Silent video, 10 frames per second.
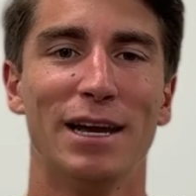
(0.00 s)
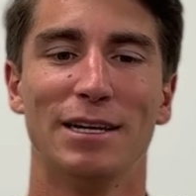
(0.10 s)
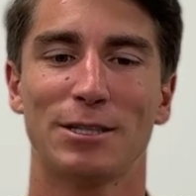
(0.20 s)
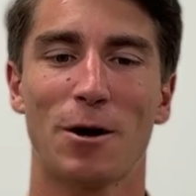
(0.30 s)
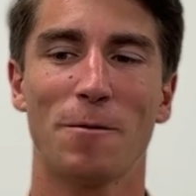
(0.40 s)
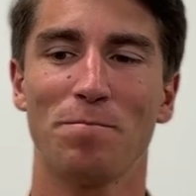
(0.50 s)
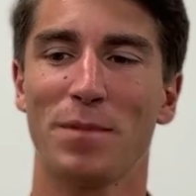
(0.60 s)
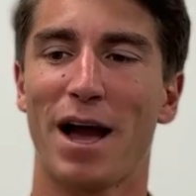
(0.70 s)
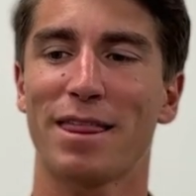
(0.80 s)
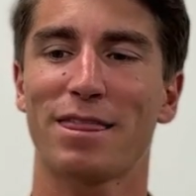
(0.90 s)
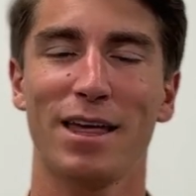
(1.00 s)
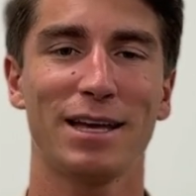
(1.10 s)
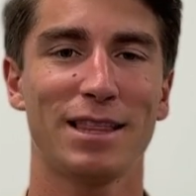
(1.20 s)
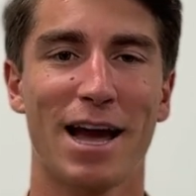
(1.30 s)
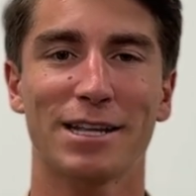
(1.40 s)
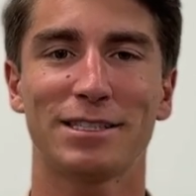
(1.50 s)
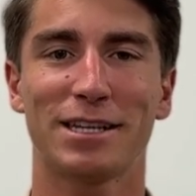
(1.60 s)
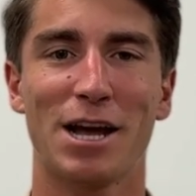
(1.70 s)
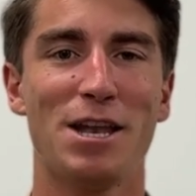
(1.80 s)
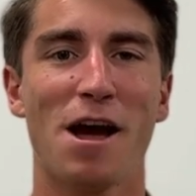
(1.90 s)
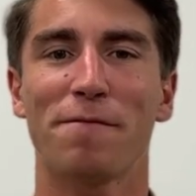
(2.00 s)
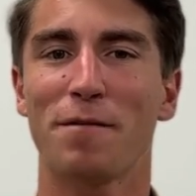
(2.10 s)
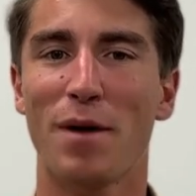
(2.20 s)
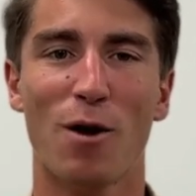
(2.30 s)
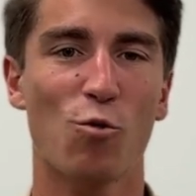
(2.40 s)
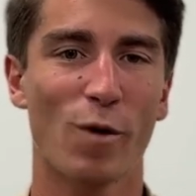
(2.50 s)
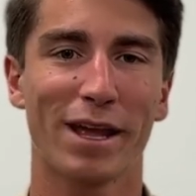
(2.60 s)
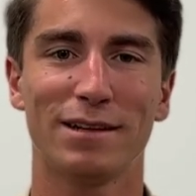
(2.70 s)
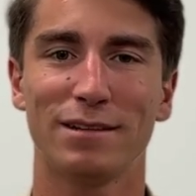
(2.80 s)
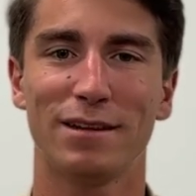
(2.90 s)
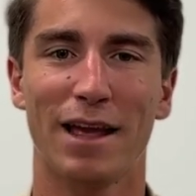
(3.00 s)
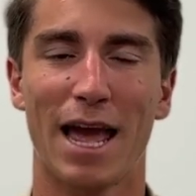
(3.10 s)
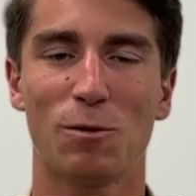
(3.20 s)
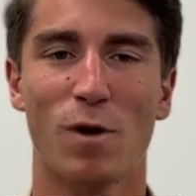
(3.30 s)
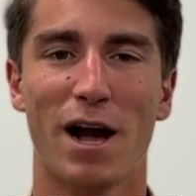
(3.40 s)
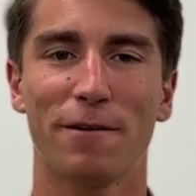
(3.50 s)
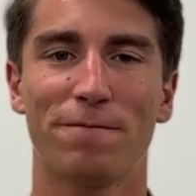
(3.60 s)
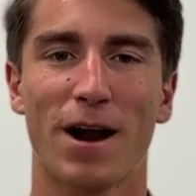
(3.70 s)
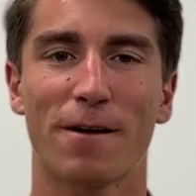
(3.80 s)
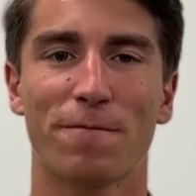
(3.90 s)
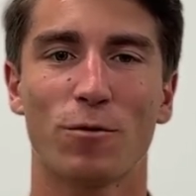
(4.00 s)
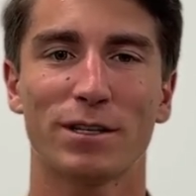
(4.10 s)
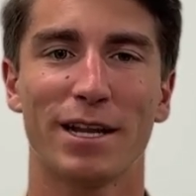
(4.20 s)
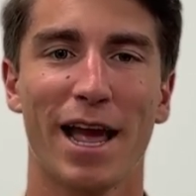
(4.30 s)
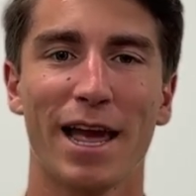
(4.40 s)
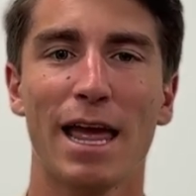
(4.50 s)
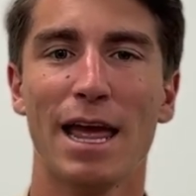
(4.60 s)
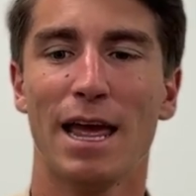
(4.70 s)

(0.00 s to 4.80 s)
So I think that's enough about wind and wildfire for today.